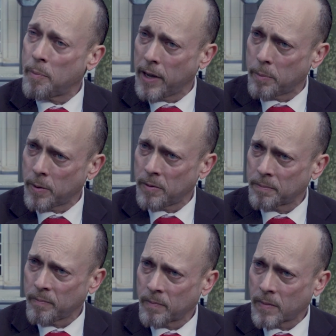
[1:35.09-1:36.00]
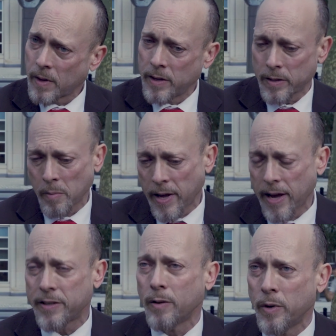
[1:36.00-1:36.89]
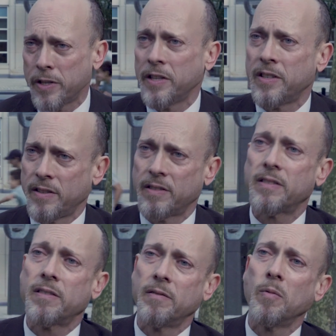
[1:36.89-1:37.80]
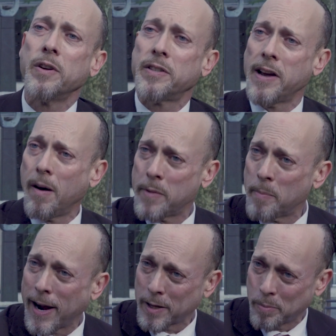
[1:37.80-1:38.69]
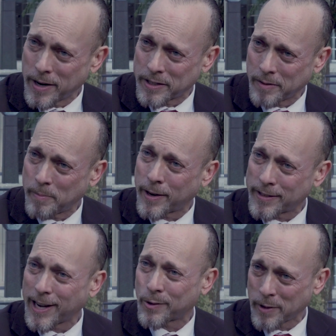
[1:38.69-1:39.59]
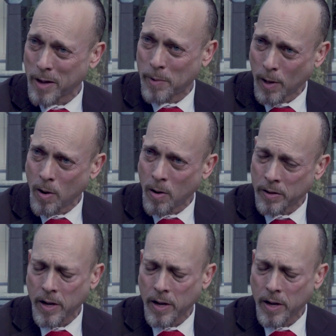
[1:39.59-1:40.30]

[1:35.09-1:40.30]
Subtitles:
people. In some cases, it was to help them back to prison, because that's where they belonged.